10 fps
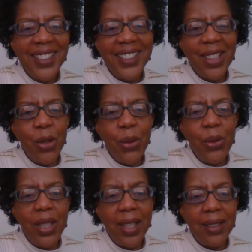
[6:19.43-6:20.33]
So,
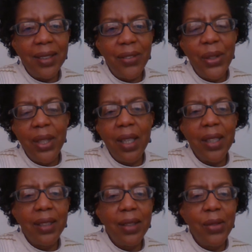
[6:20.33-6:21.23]
yes, if you'd
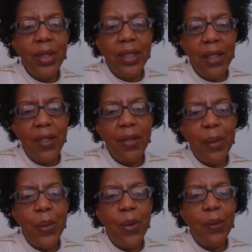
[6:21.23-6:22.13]
like to receive that
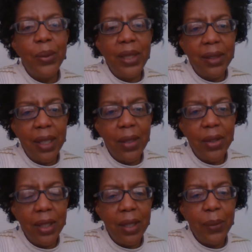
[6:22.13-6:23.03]
report, please click on
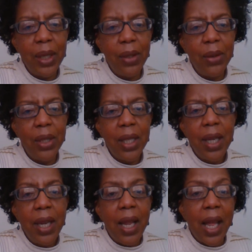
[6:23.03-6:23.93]
the link below.
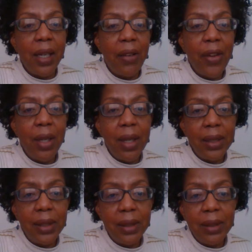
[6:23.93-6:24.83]
And if you'd like
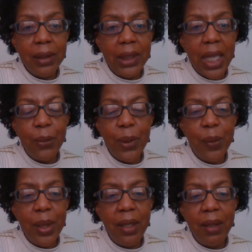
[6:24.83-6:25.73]
to chat with
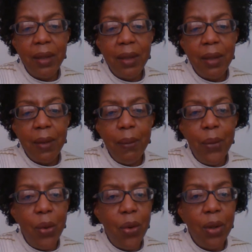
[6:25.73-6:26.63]
me
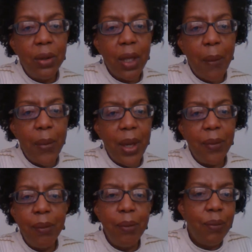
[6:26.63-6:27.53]
more
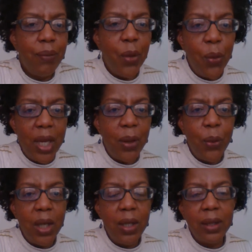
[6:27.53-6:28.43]
about the way I
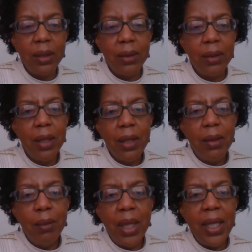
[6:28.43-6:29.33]
work and
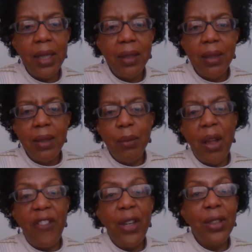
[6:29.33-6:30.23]
my
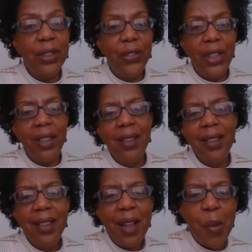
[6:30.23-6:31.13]
my philosophy
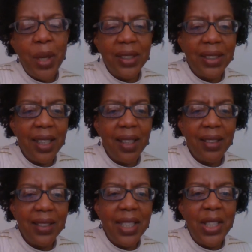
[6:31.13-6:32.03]
about singing
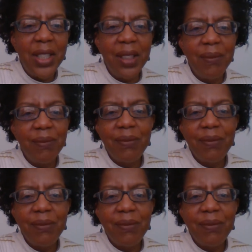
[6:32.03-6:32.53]
and teaching,